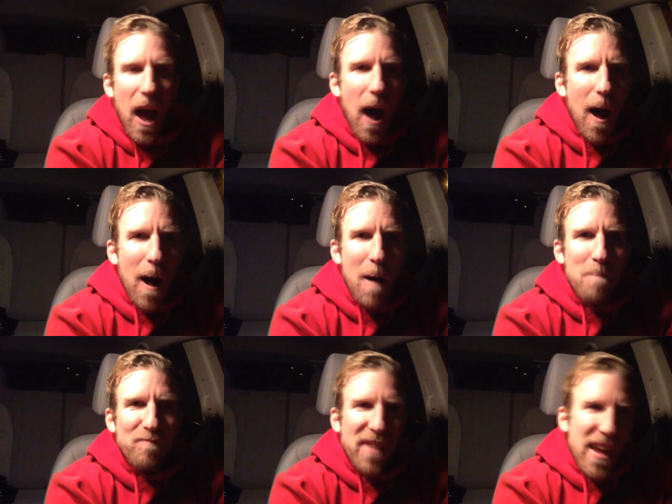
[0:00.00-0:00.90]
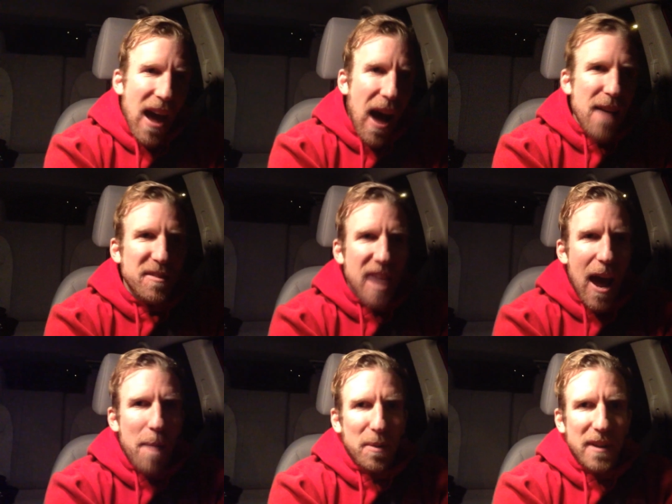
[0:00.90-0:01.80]
Um, I've
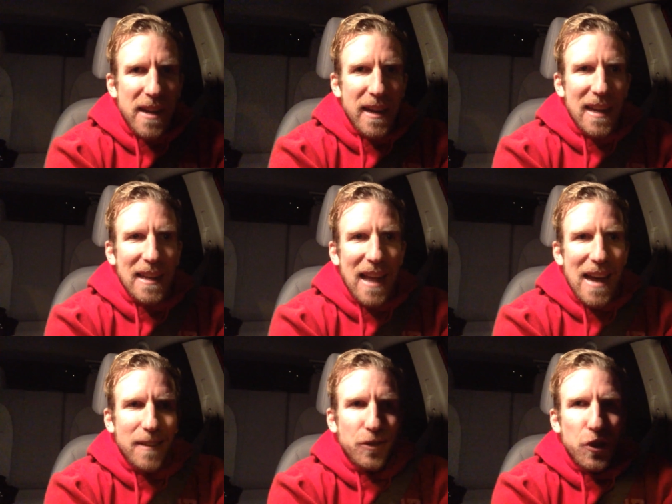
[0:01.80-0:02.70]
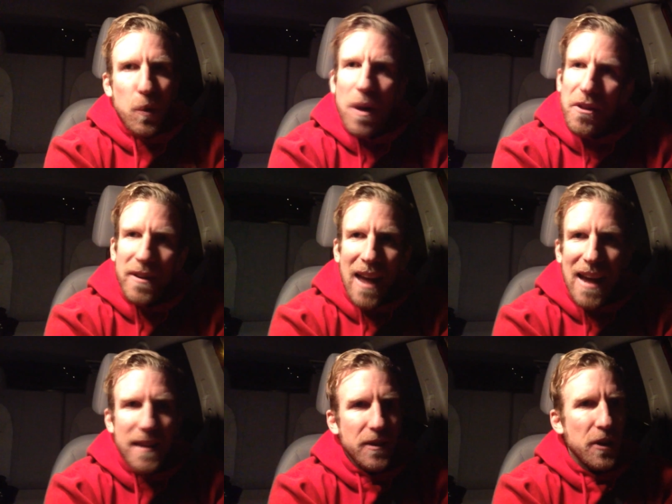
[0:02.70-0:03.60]
dabbled in it like two other
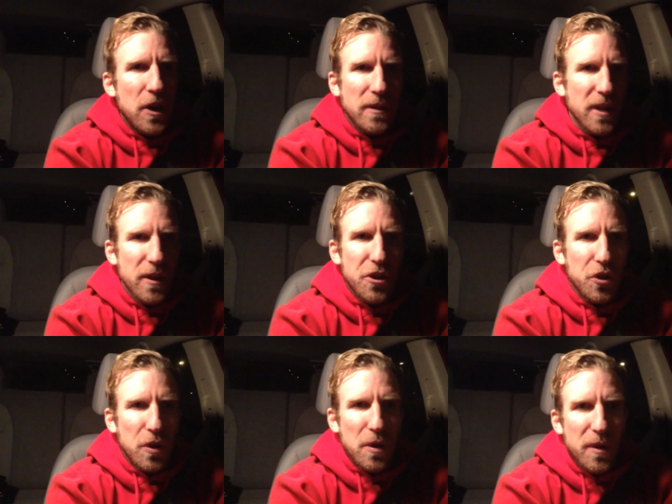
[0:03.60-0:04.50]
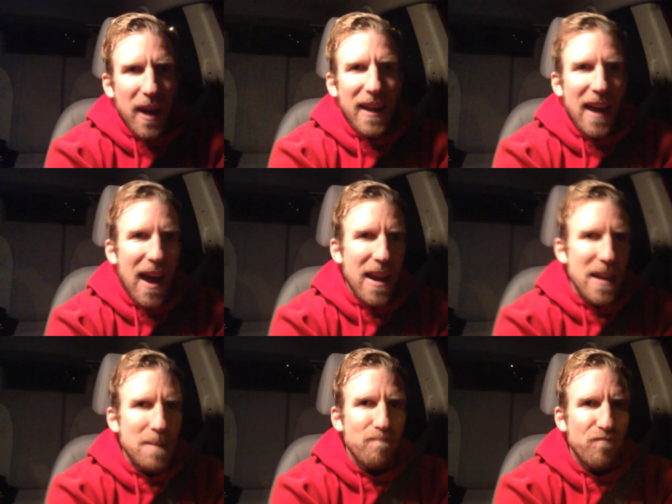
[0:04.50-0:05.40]
nights. You know, tell you the truth, I kind
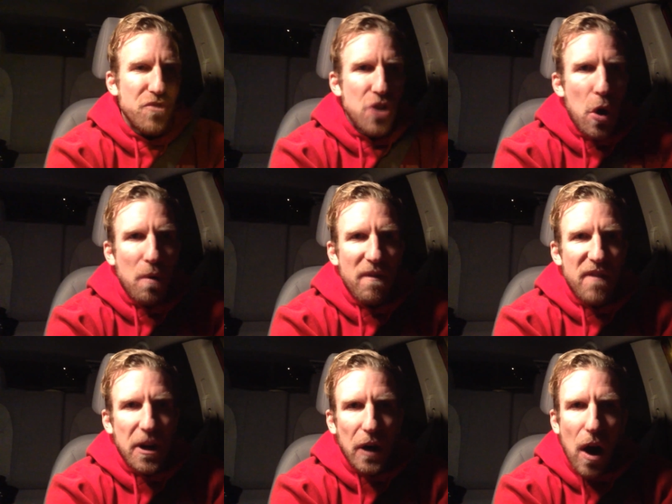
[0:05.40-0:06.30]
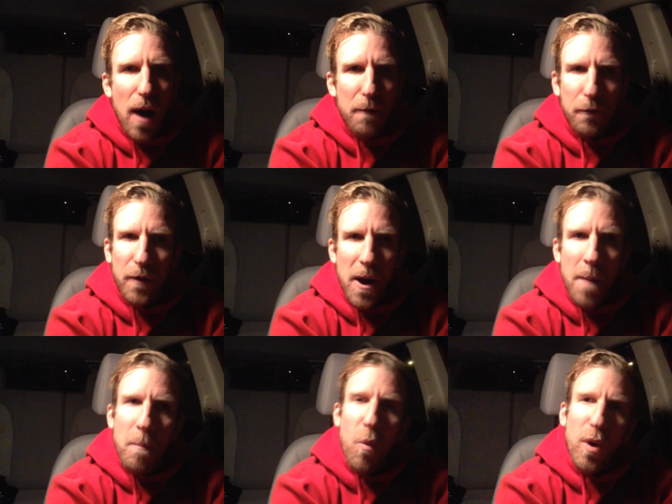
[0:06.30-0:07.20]
of don't veer off
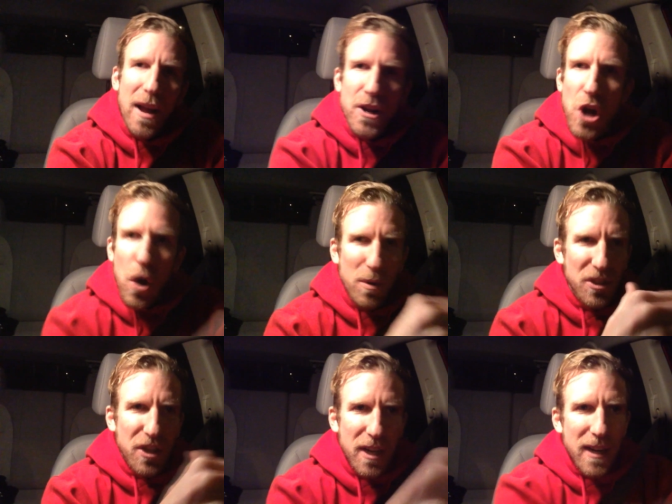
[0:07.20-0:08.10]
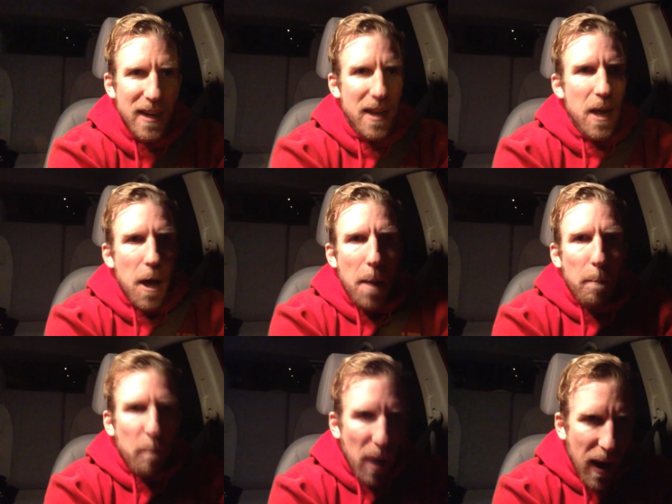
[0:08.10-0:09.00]
from what I know is good.
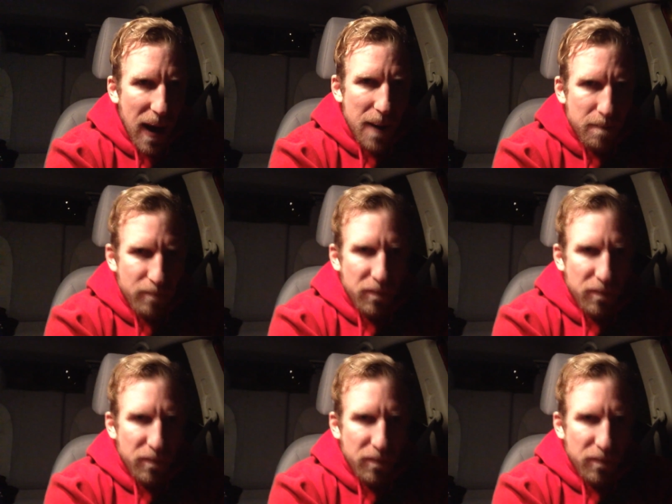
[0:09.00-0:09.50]
But